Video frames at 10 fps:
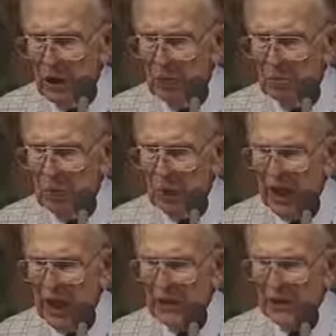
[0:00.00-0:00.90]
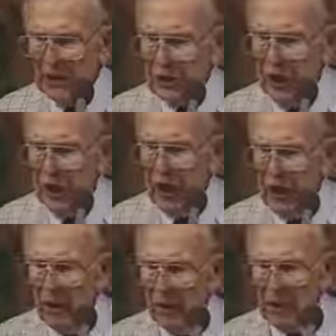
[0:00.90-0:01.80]
compassion
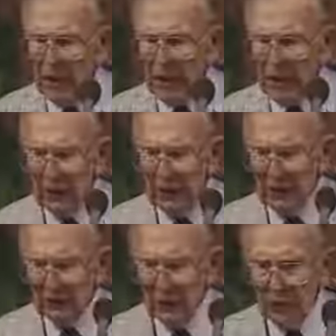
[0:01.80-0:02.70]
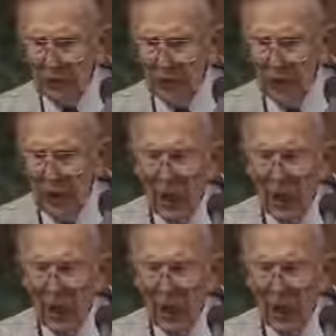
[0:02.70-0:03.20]
making a difference.